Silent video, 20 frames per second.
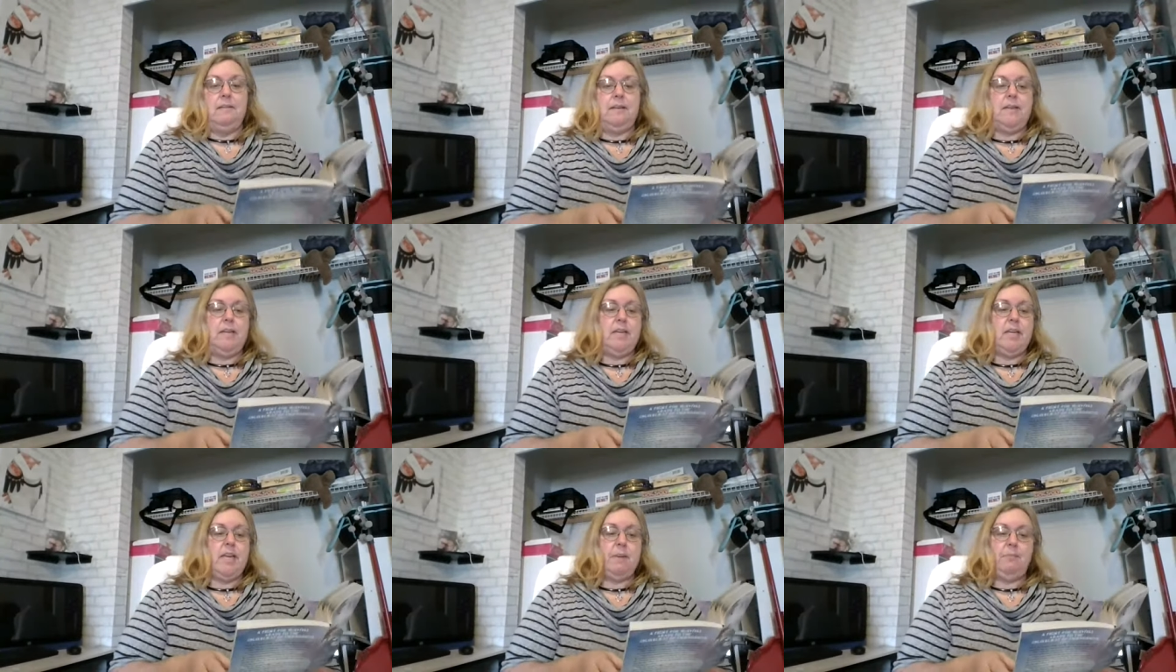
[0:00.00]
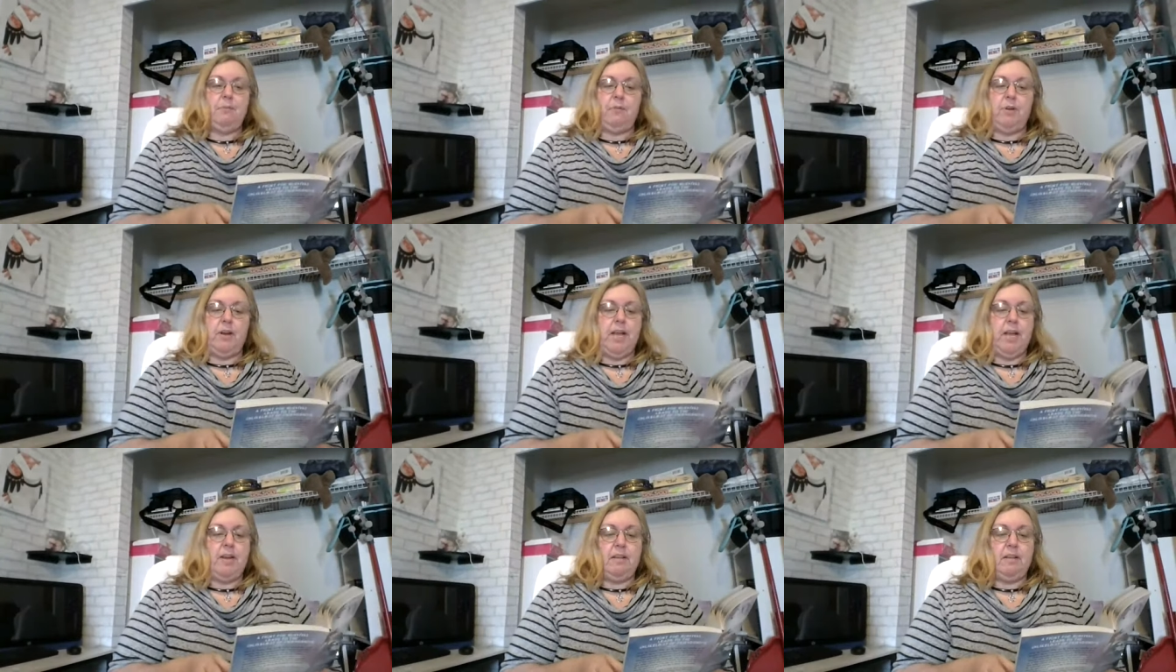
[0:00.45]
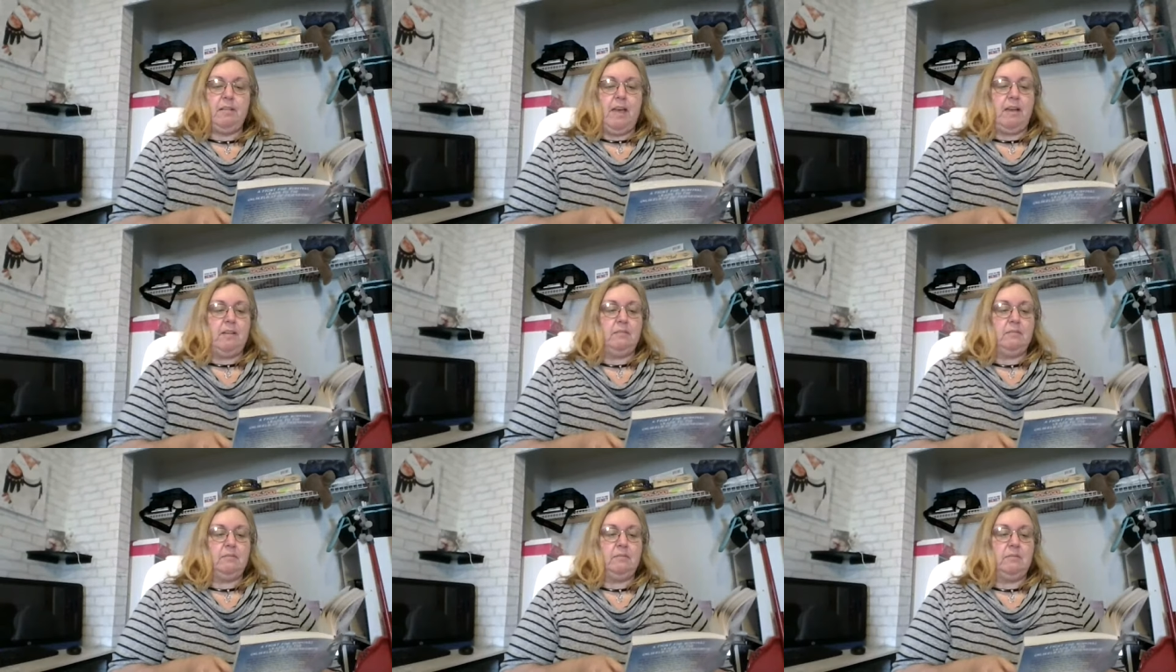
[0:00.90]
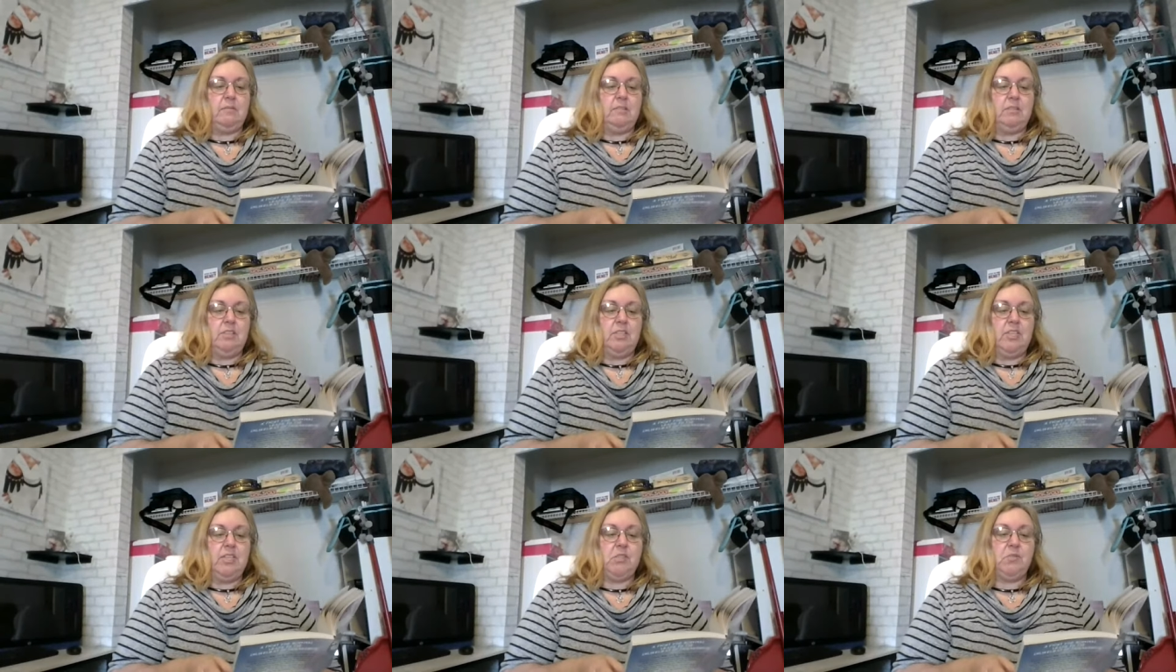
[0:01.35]
He kept forgetting that.
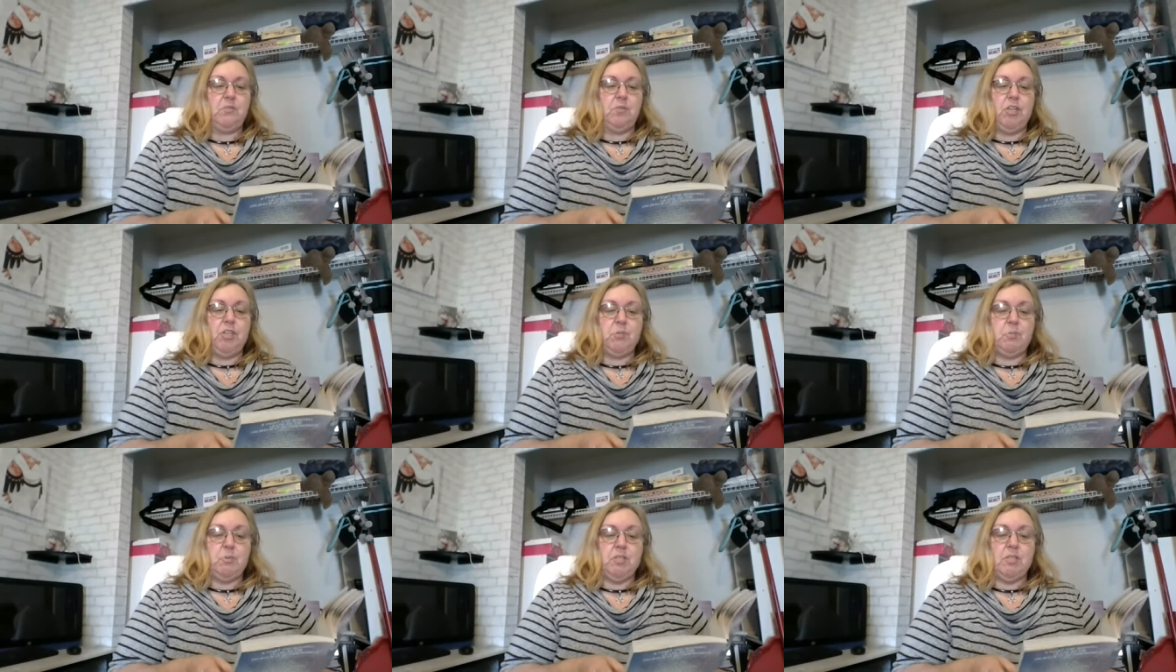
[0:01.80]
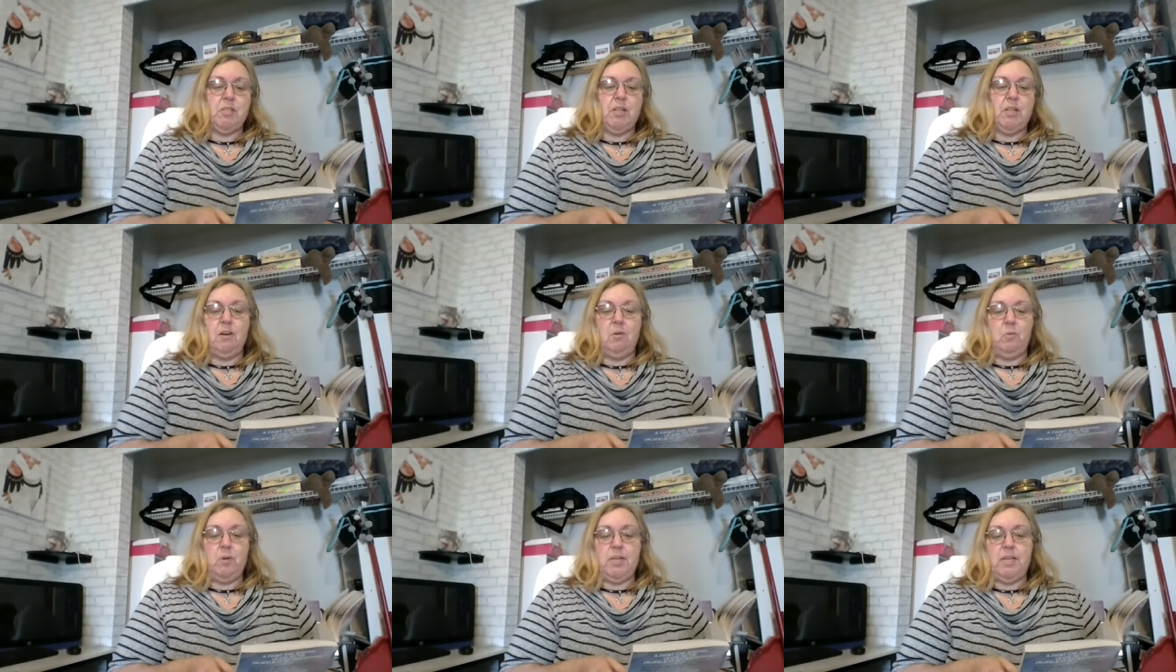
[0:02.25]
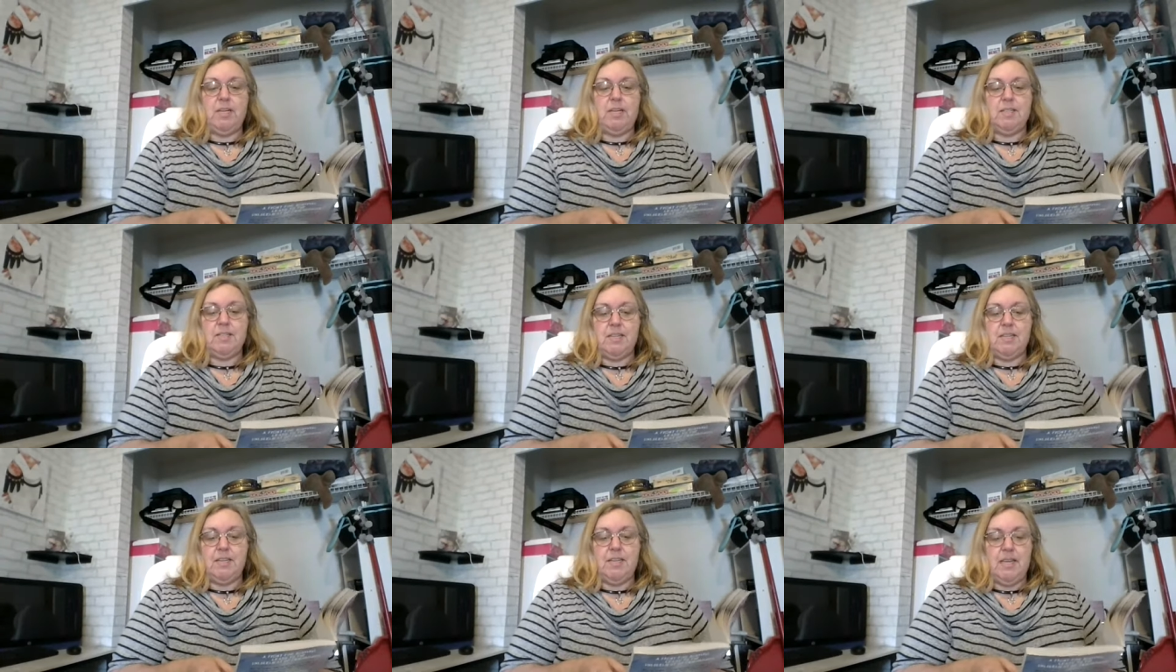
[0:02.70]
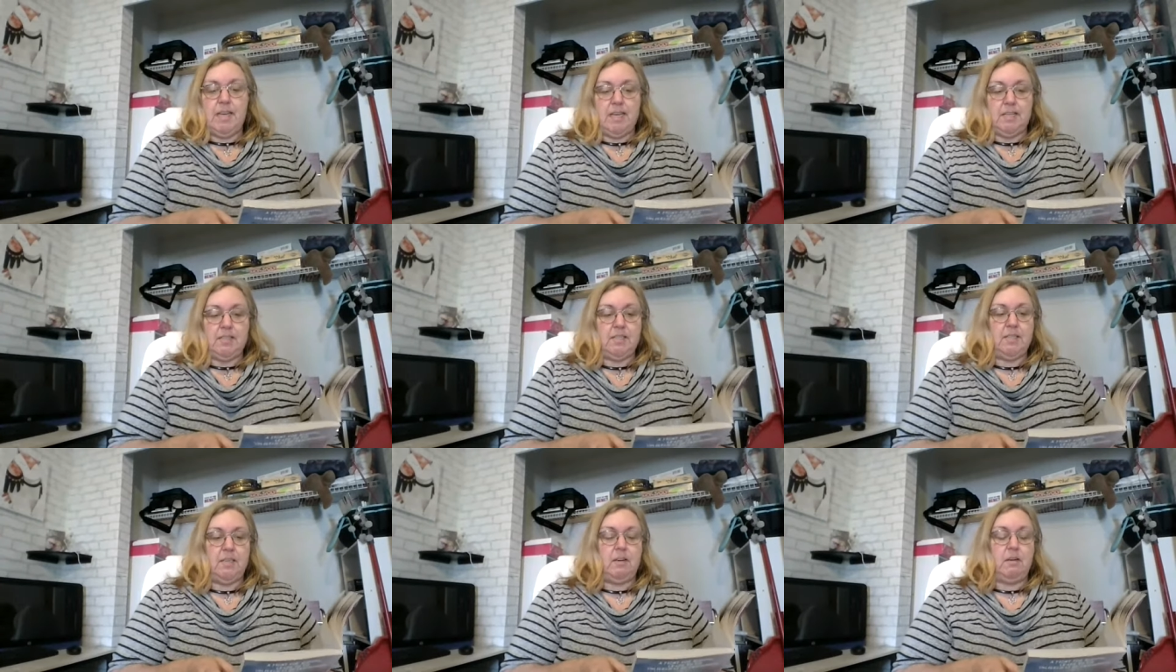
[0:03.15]
His voice was low when he said,
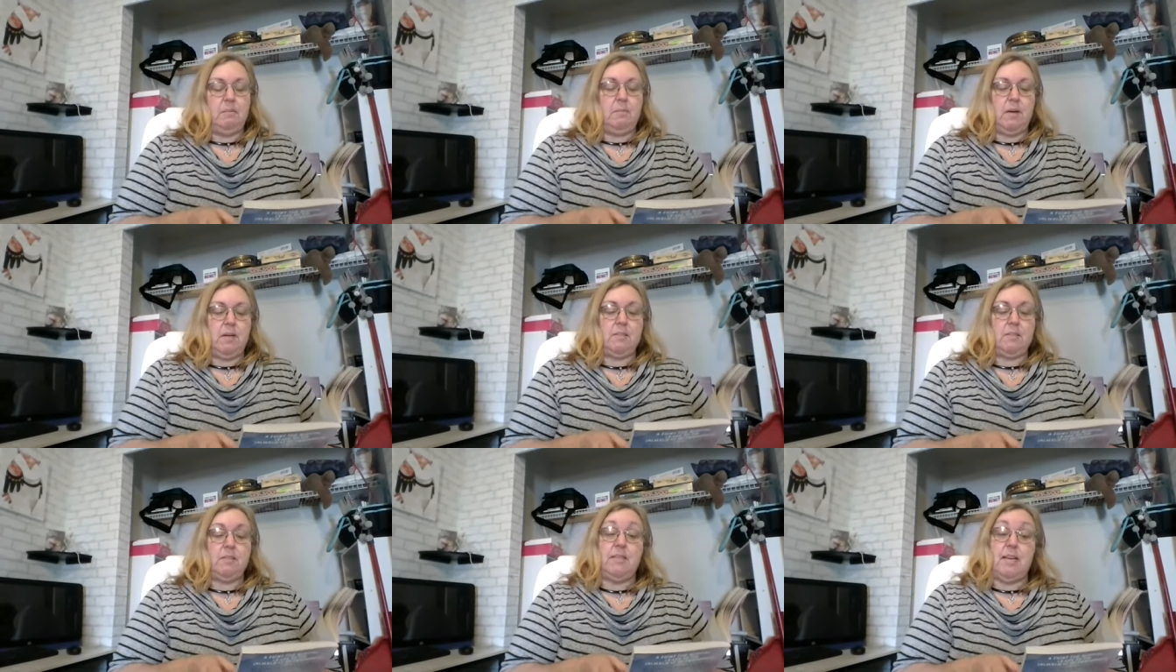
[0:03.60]
"Yes, young boss,